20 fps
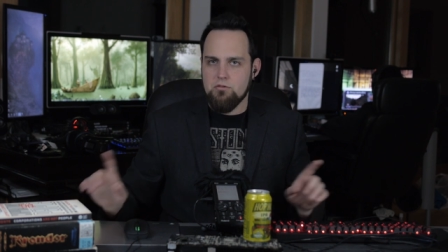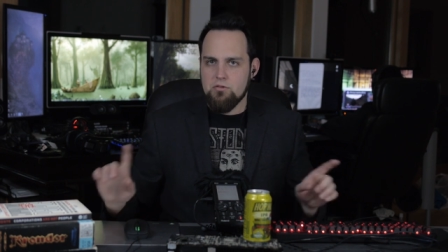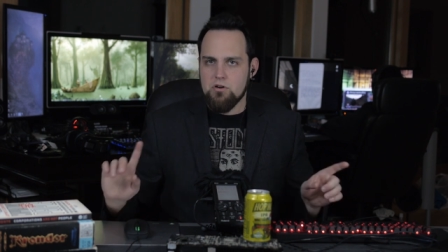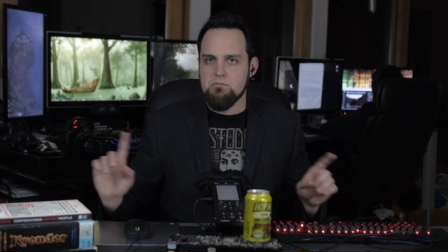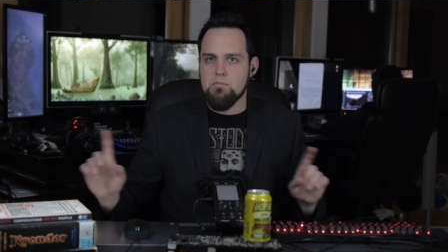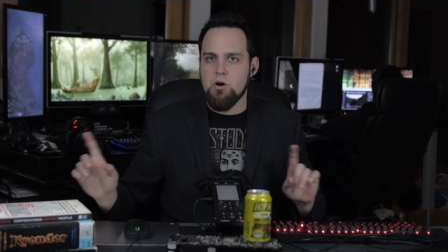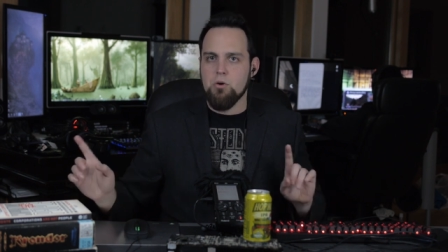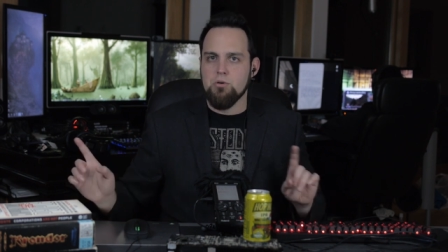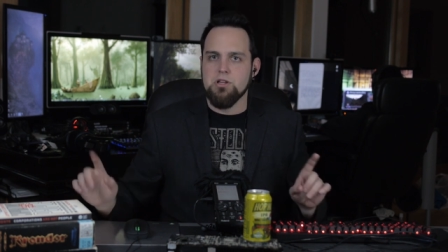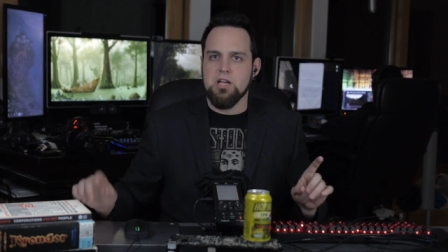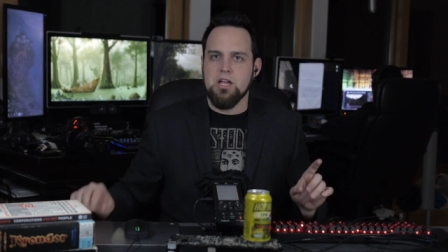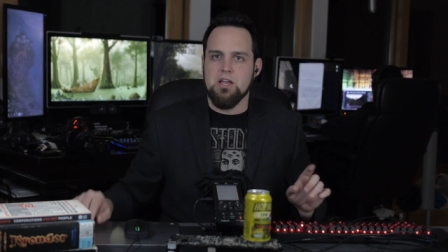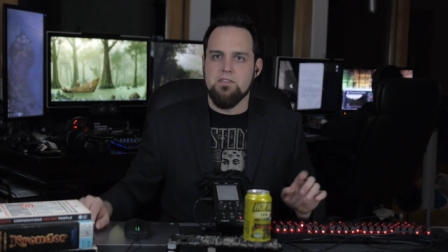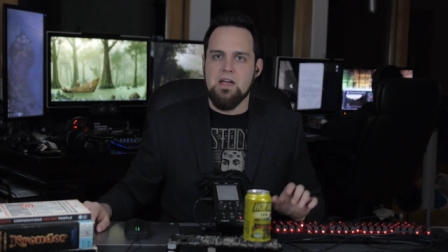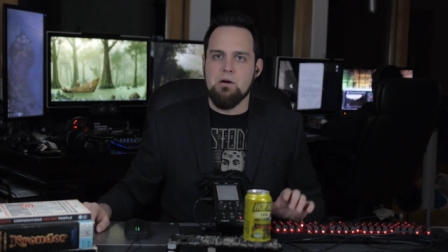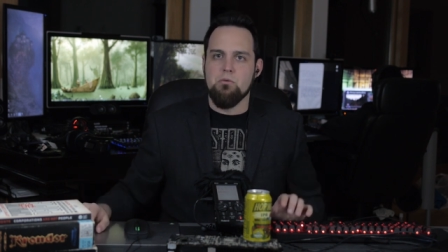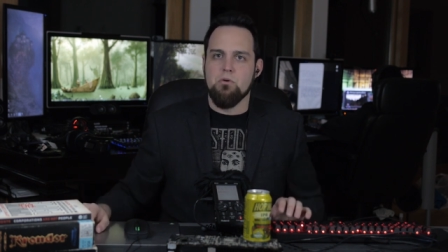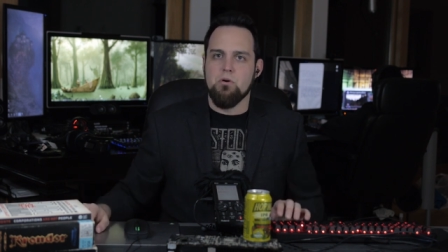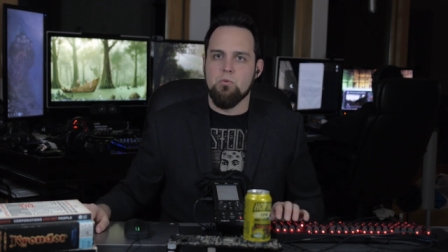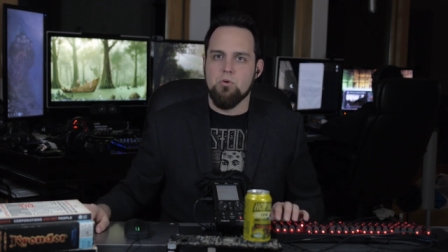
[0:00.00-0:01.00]
uh,
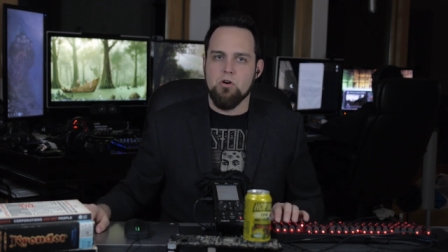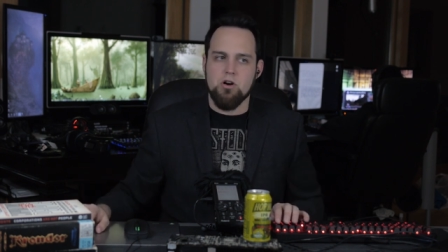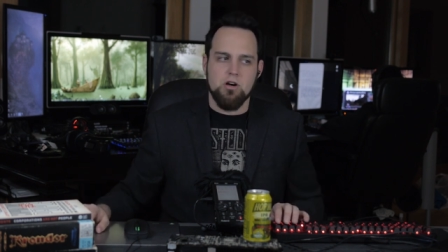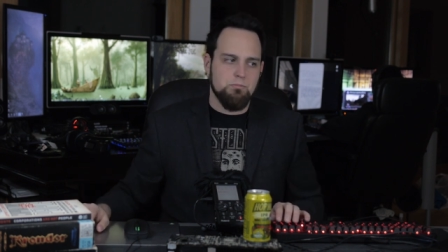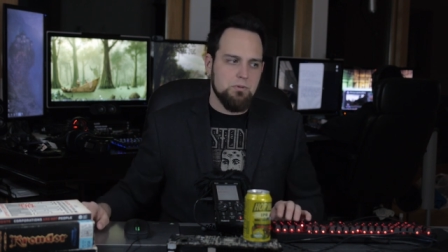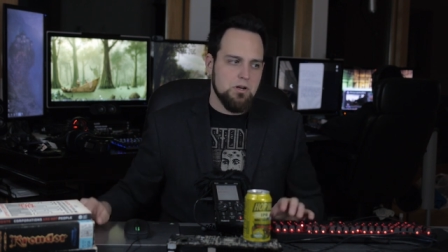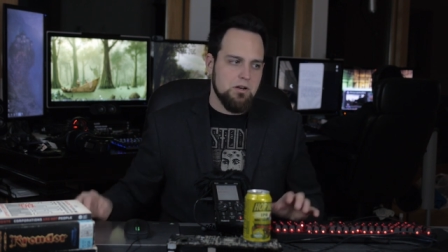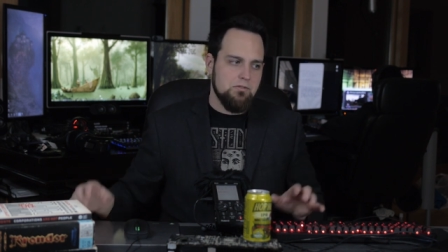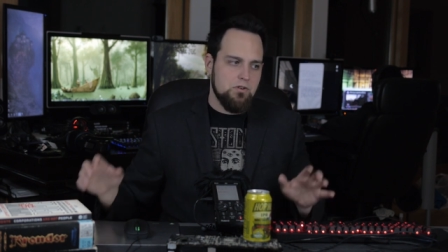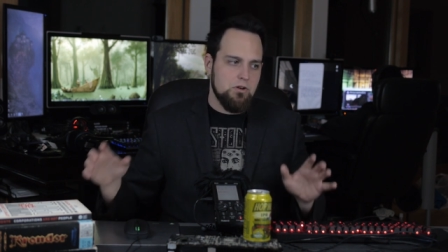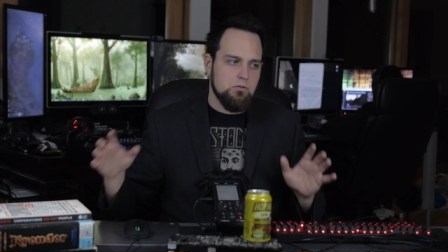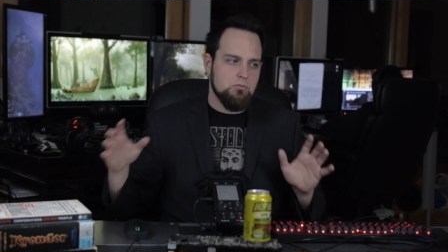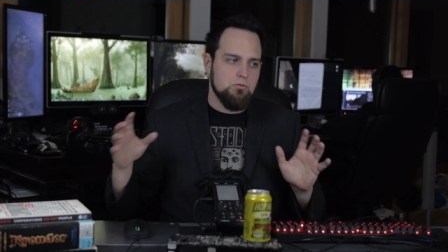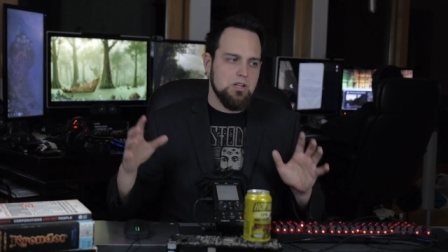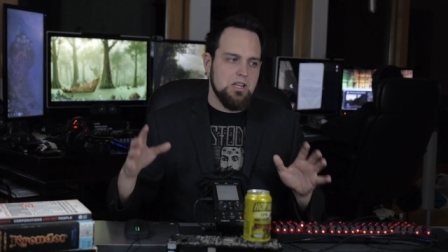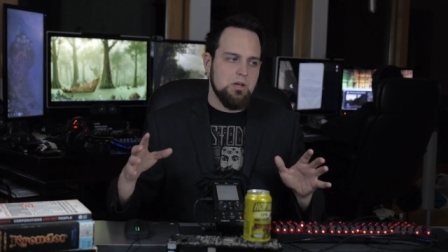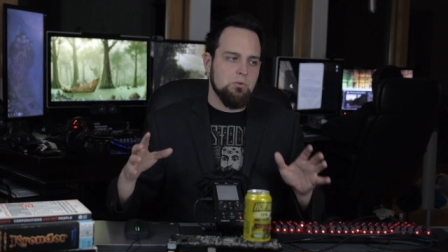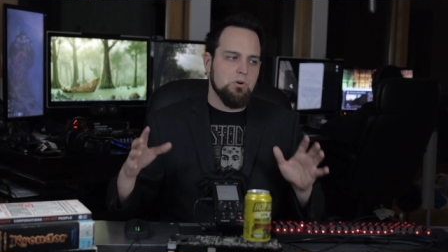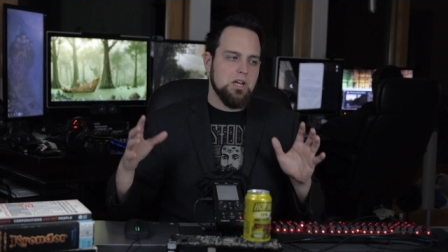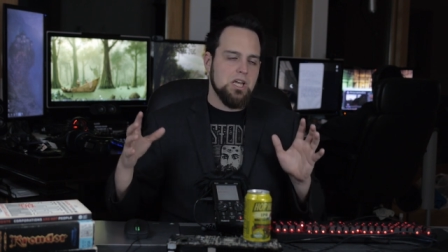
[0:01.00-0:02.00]
remotely, and that will work. But if
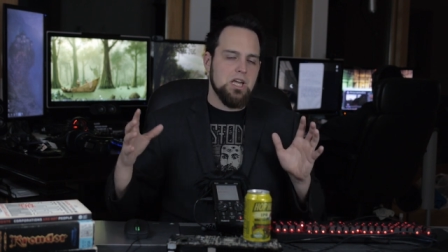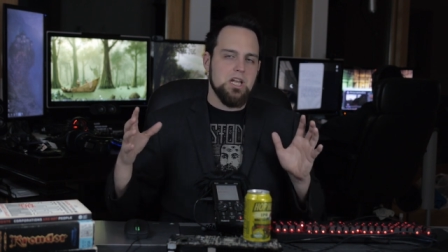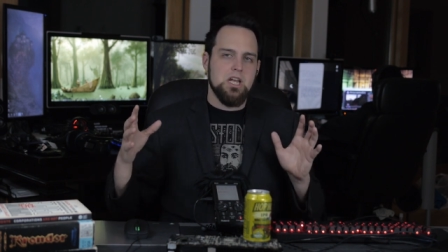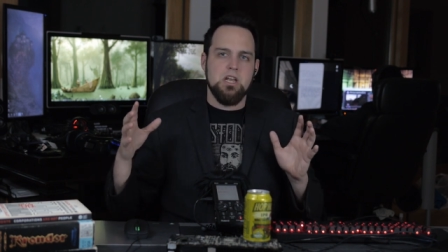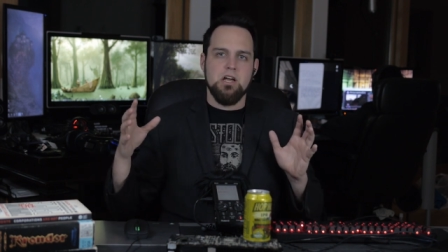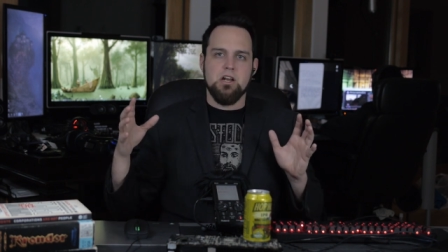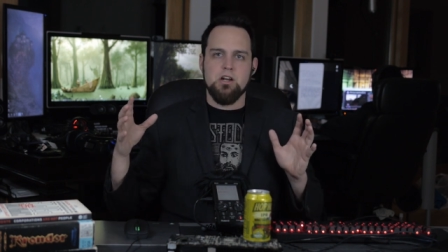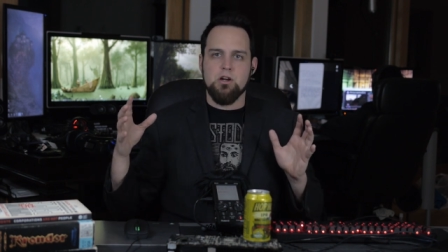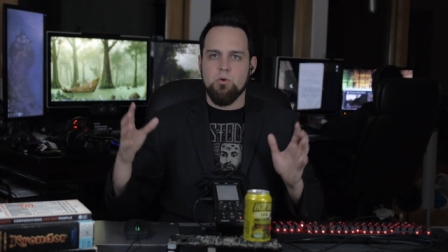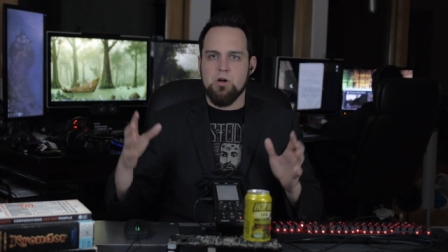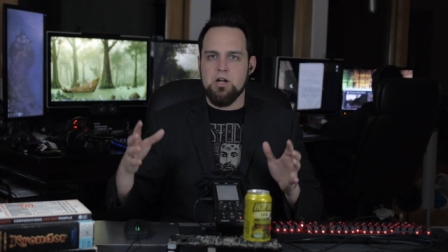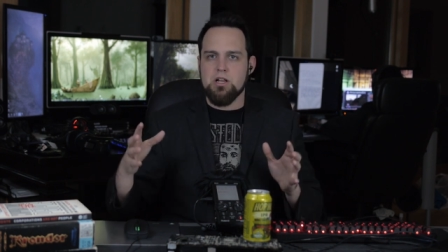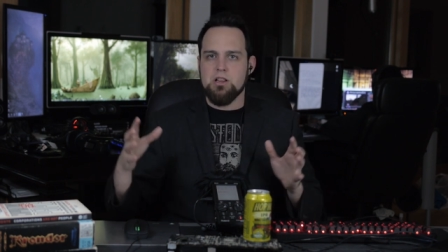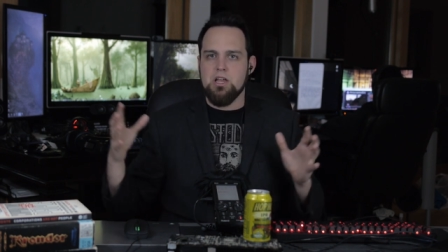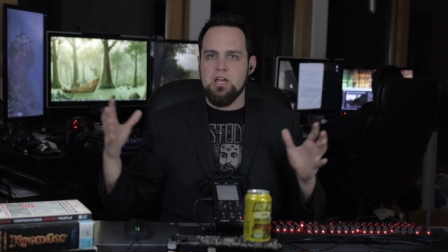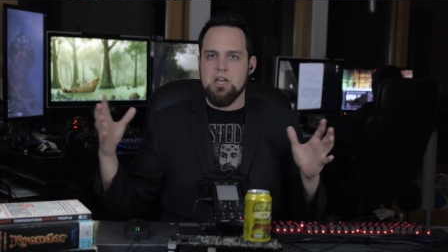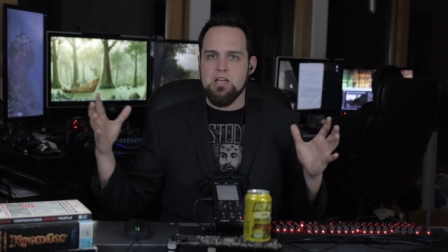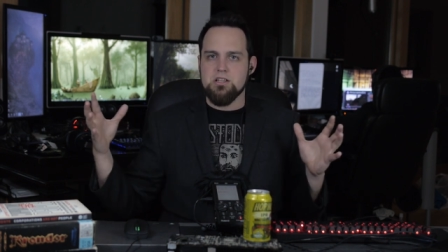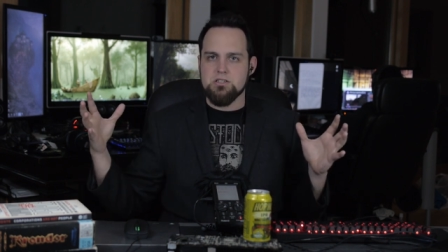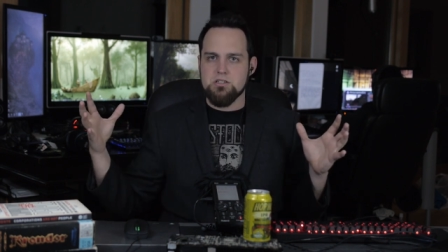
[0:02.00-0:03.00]
you really want to get it done
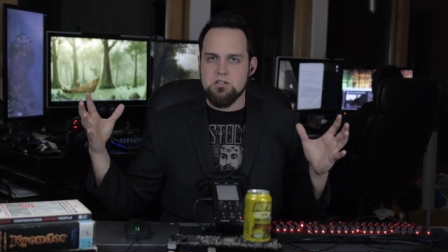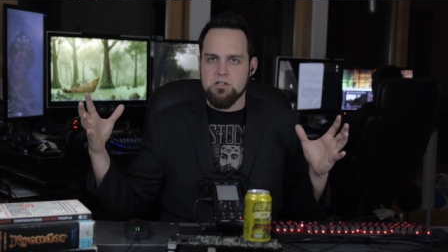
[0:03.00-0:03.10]
quickly,